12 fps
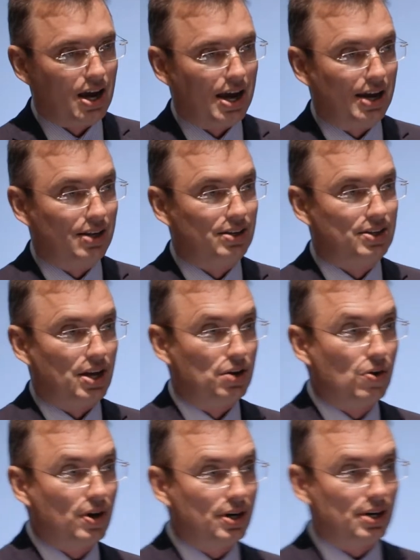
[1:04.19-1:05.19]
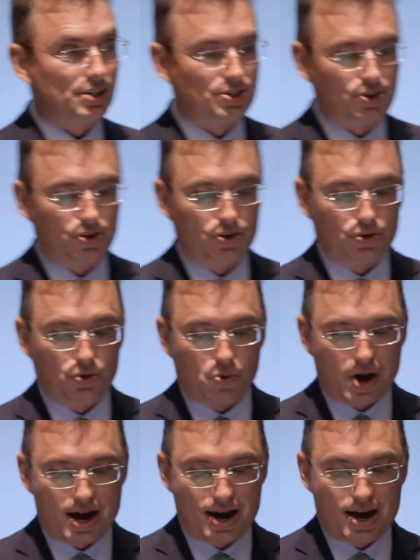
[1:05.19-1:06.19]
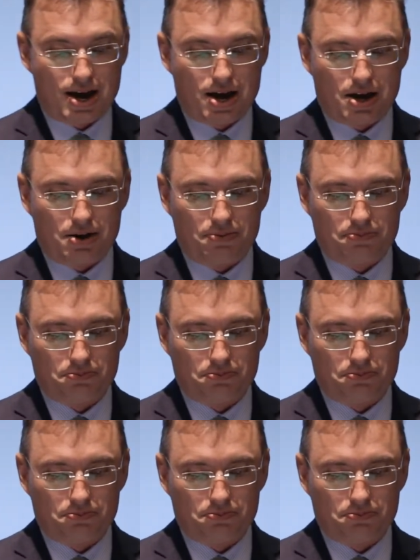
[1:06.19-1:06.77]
And in order to